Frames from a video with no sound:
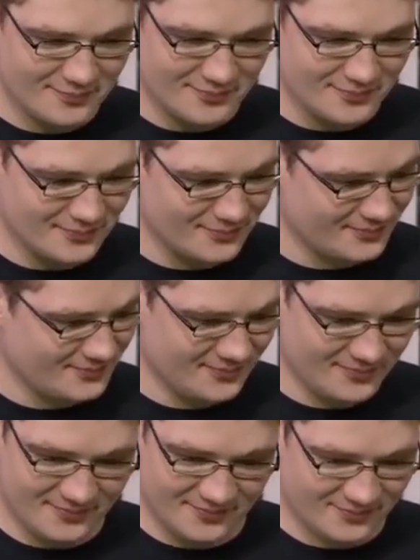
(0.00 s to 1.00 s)

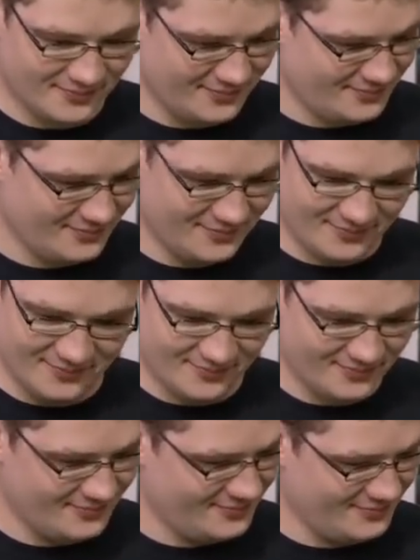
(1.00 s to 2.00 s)

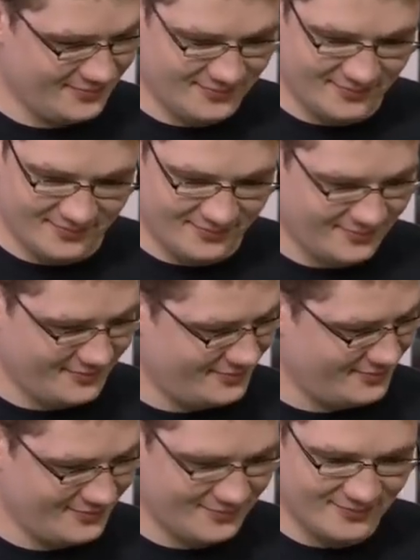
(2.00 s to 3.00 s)

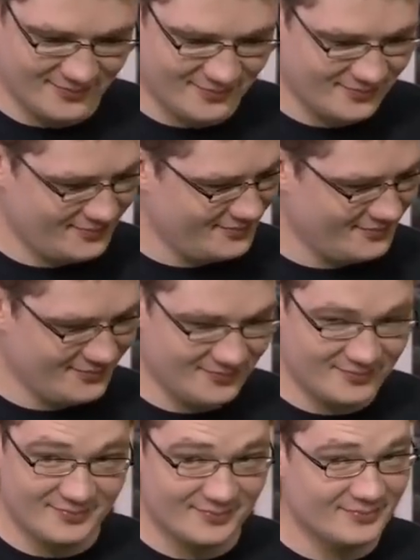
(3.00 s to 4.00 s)

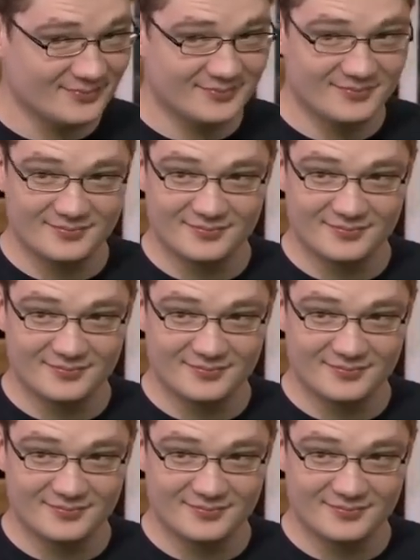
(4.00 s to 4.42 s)
(not speaking)